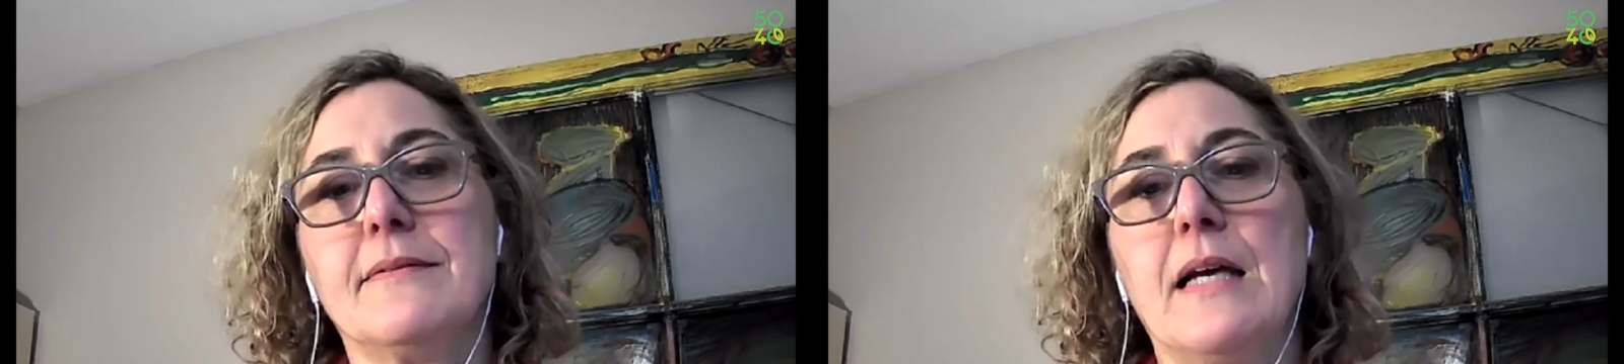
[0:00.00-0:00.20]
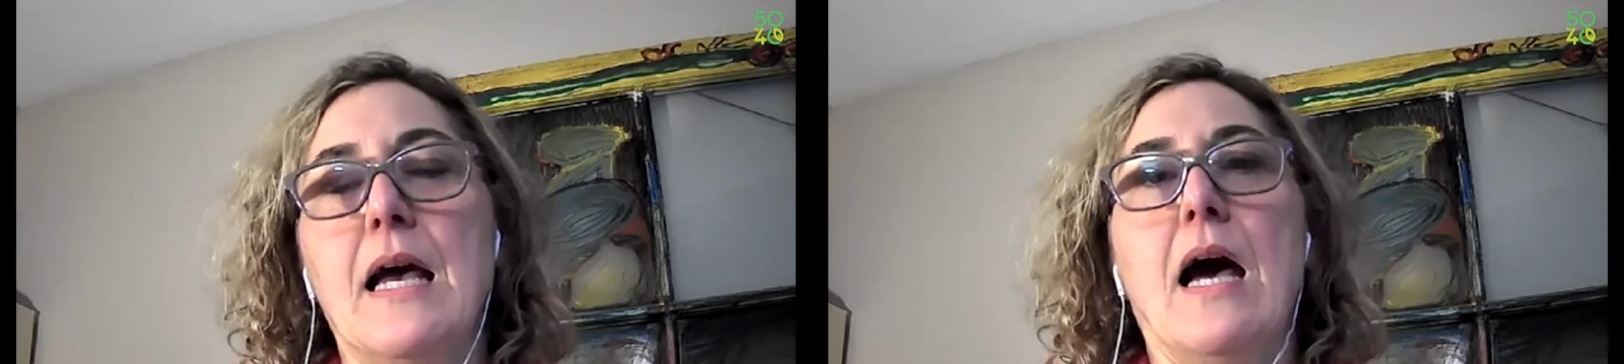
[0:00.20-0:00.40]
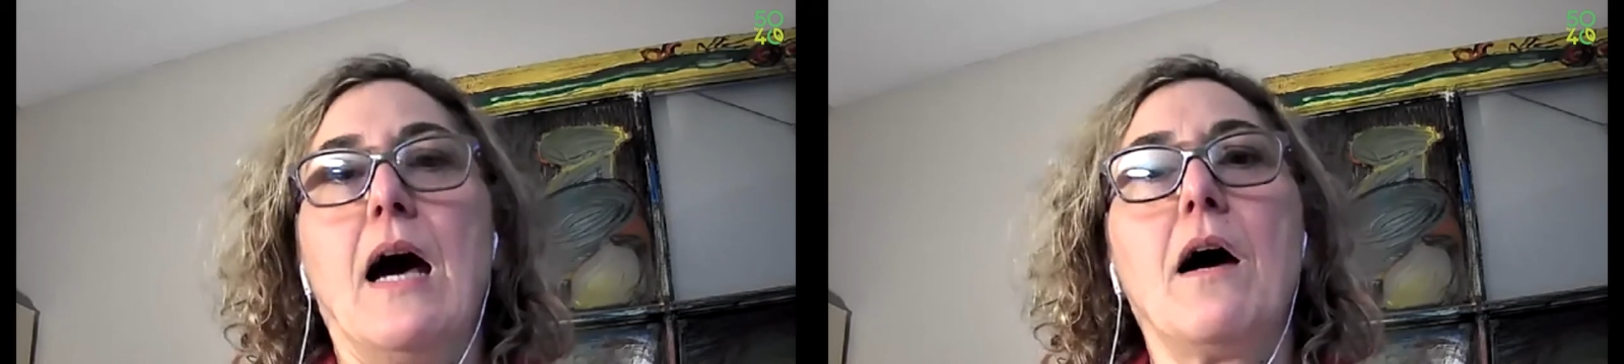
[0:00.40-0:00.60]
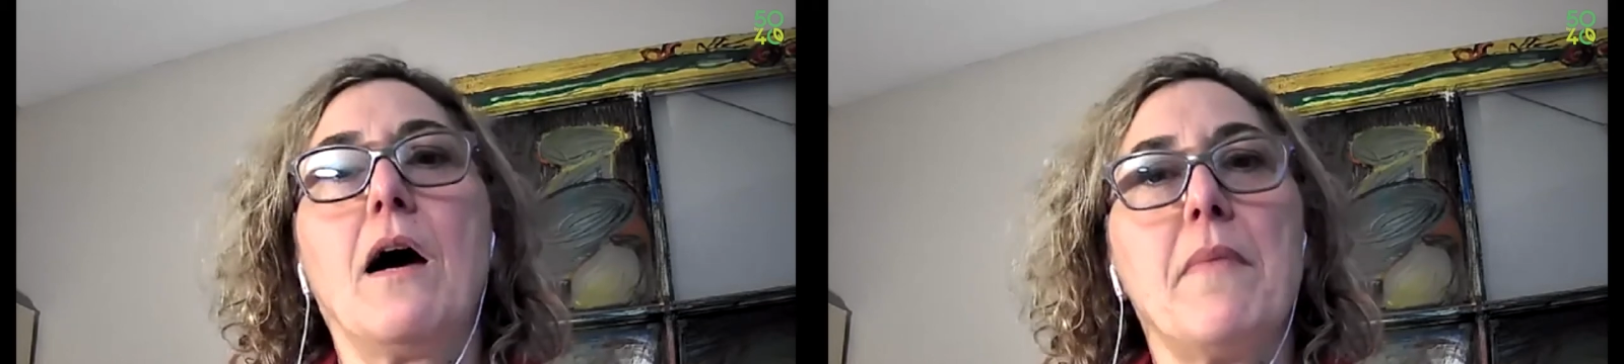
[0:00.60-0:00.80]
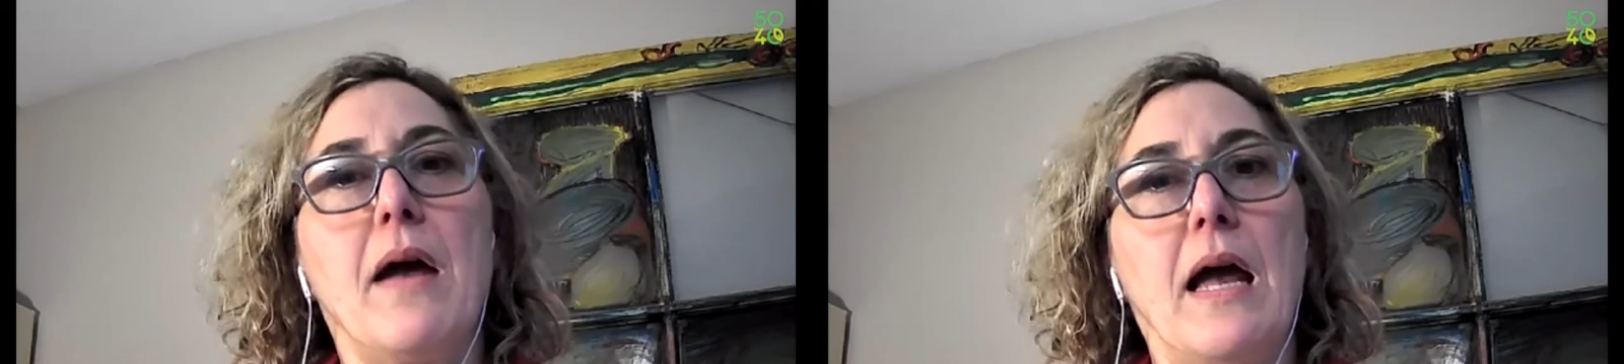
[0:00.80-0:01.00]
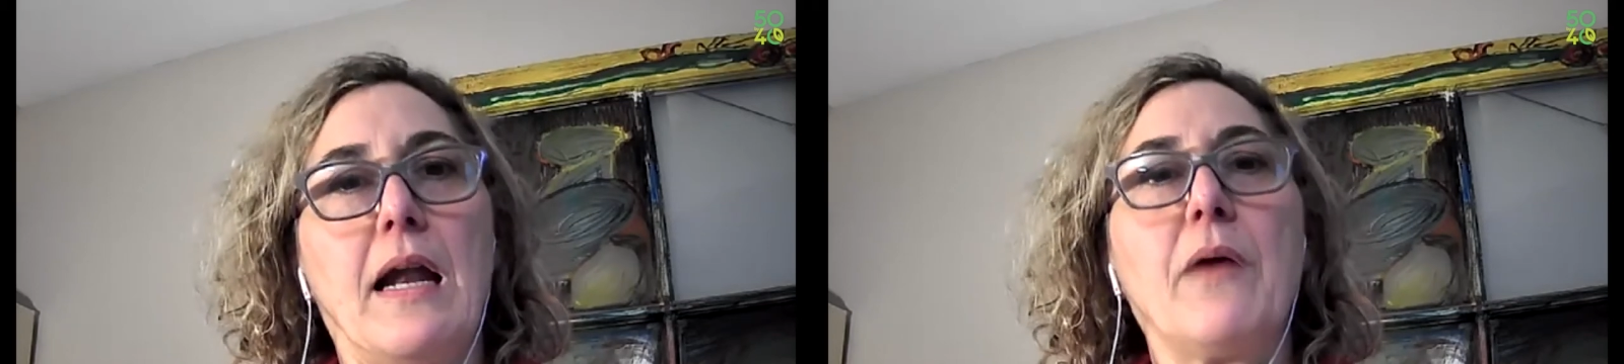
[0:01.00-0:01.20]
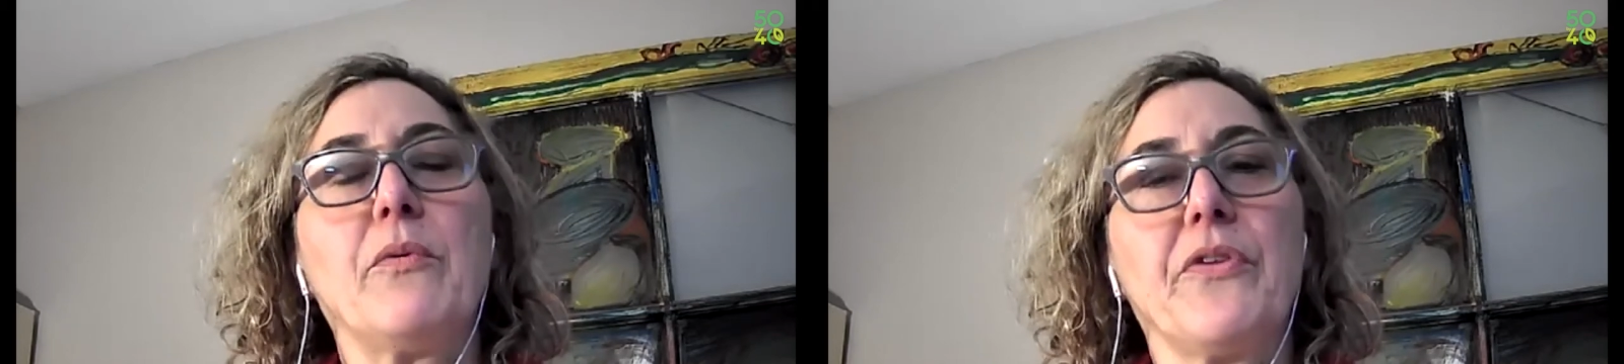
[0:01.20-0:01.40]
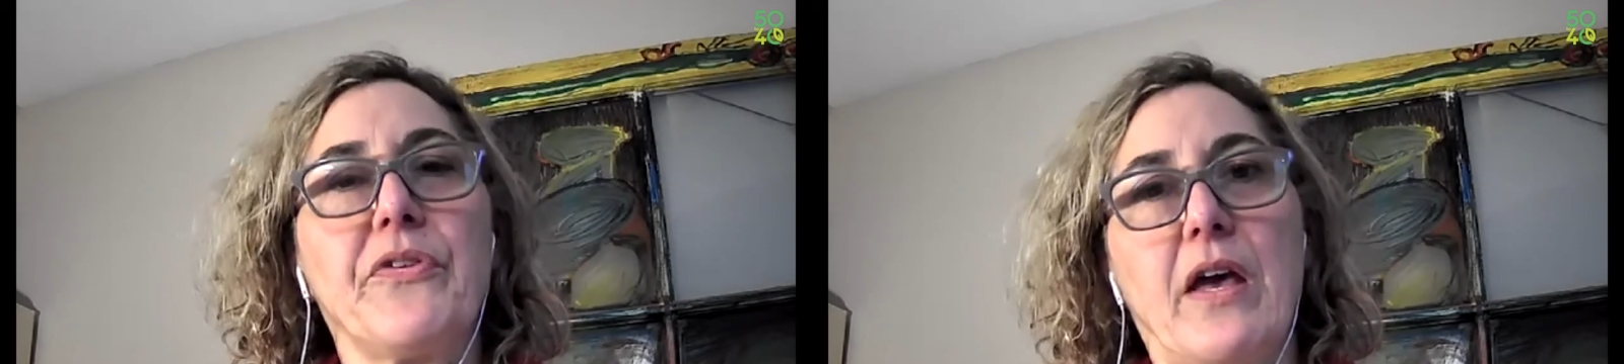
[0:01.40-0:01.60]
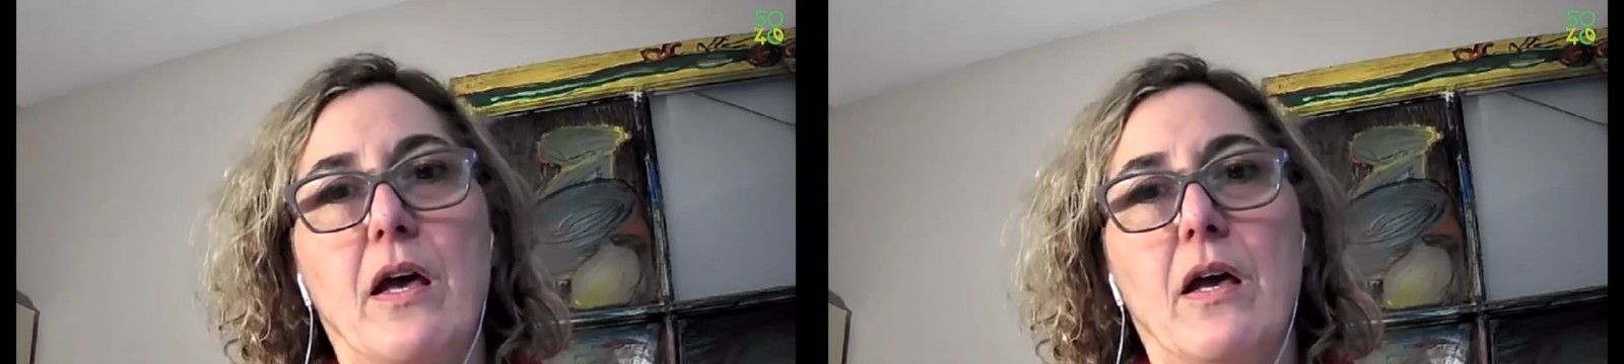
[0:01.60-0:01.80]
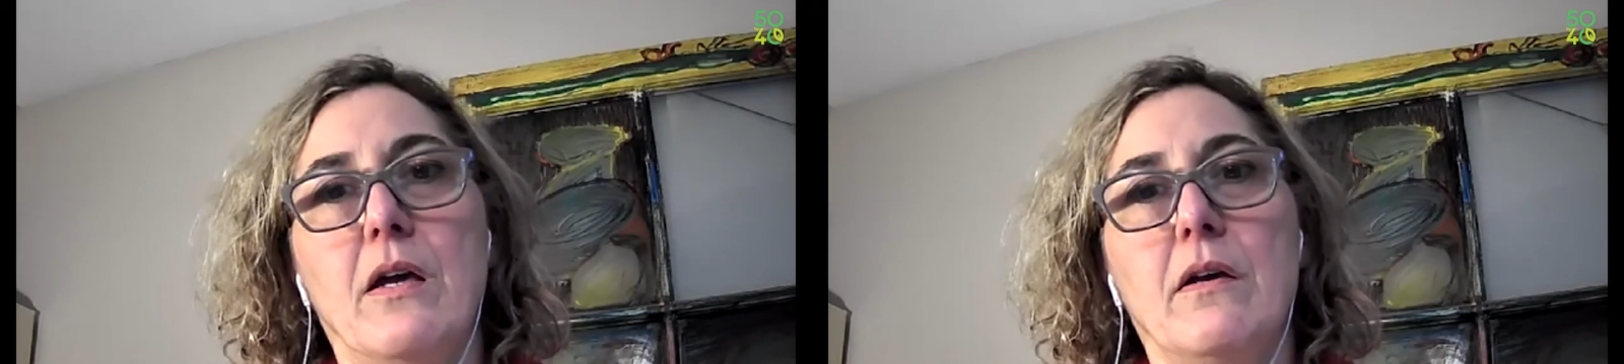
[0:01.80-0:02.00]
And I will
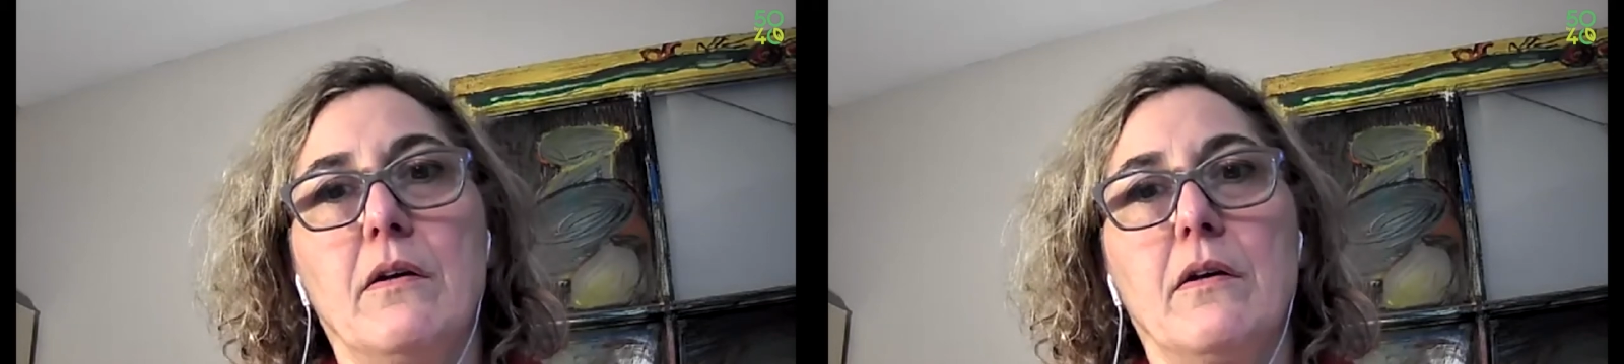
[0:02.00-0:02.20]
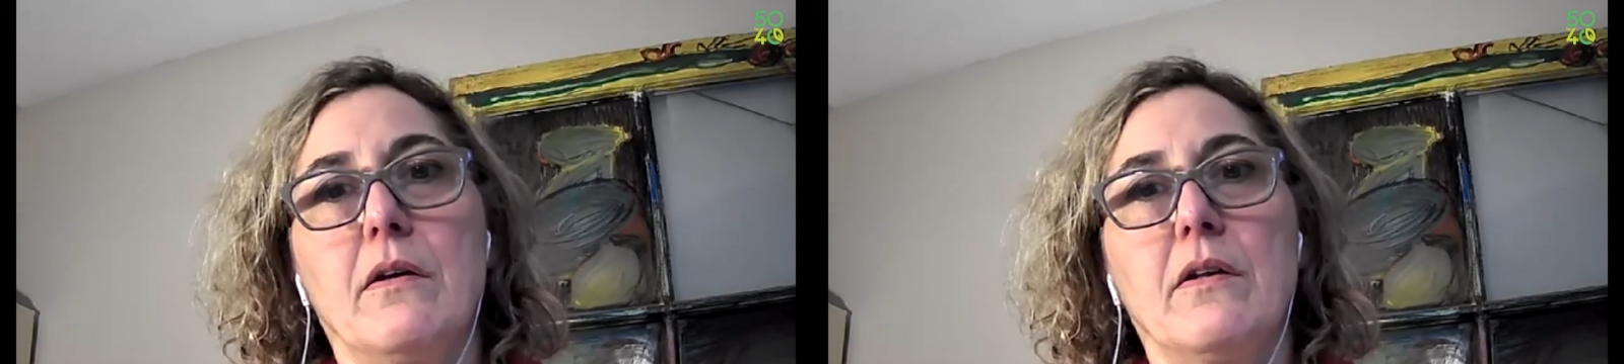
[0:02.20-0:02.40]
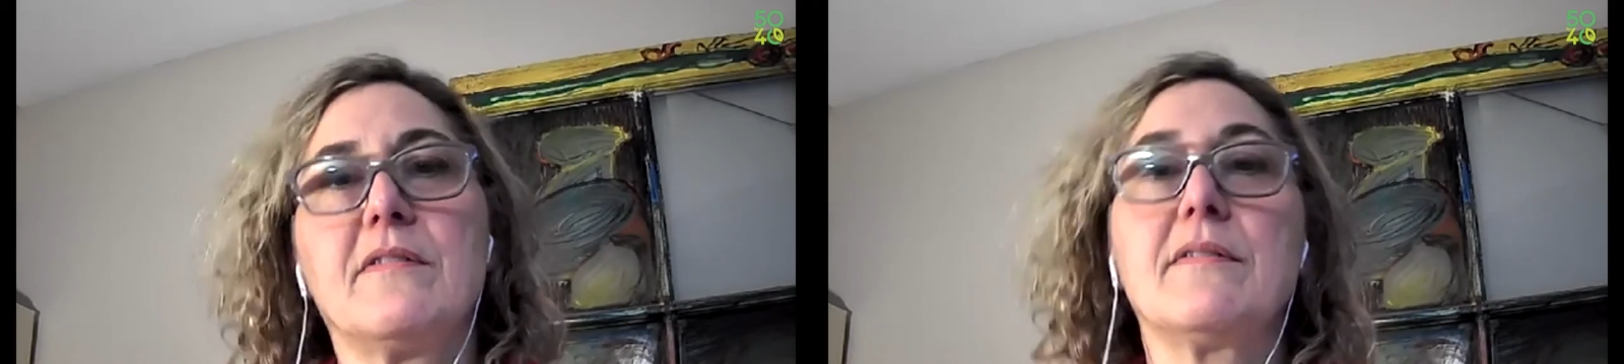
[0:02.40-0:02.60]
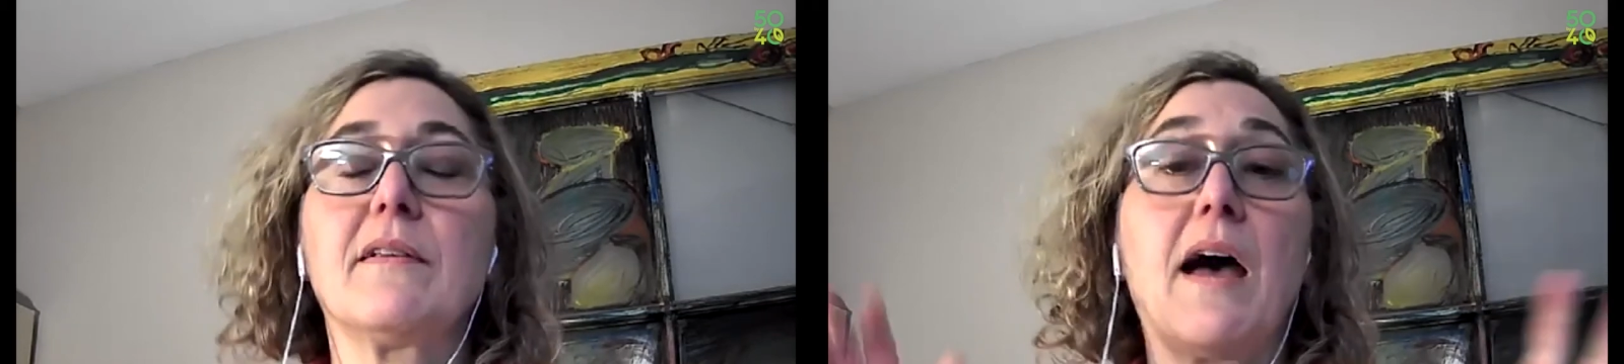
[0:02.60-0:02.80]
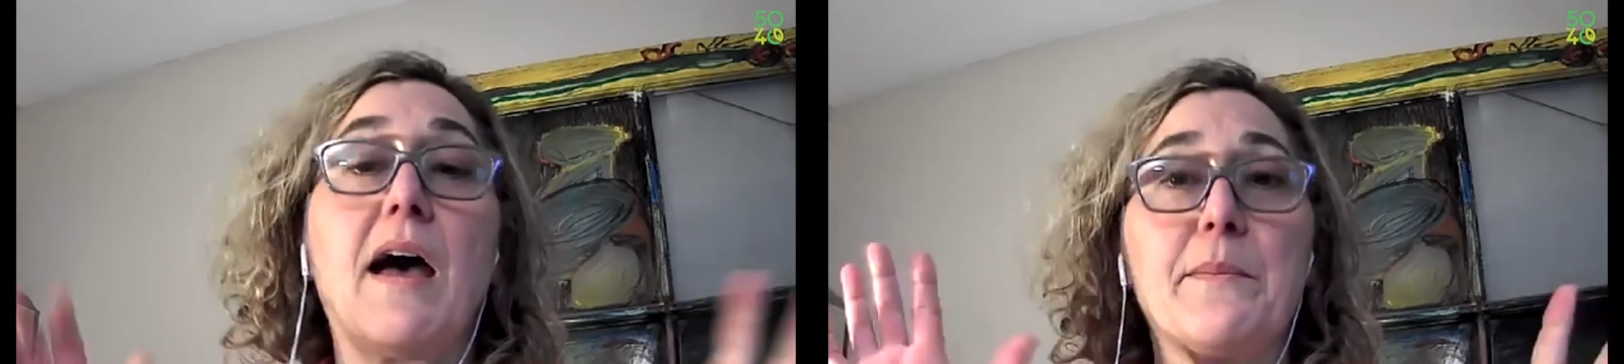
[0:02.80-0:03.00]
say celebs,